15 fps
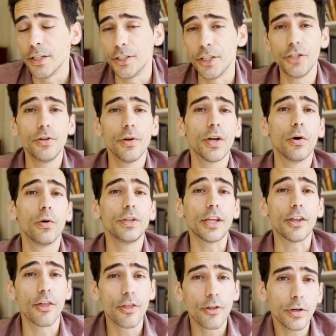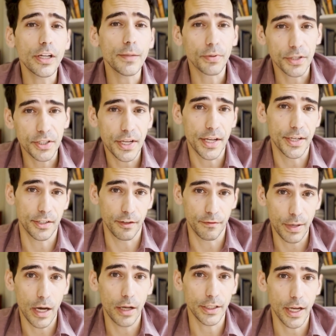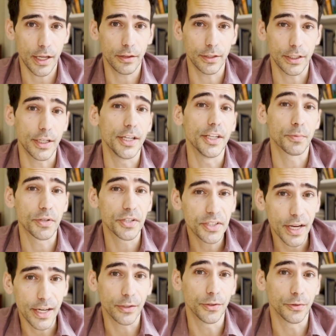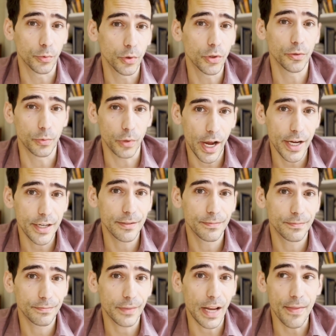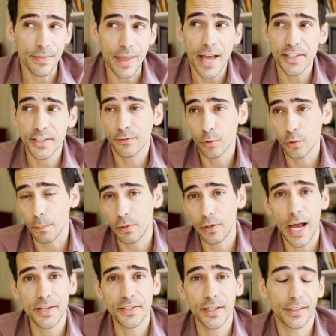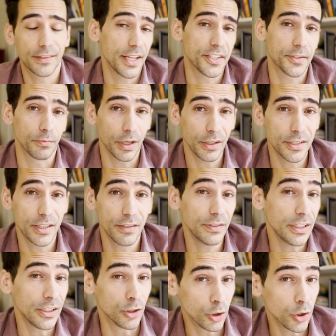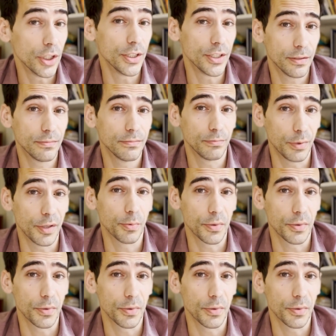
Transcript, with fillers: Did you know that only 30% of polyethylene is recycled worldwide? And that's for a plastic that's relatively good with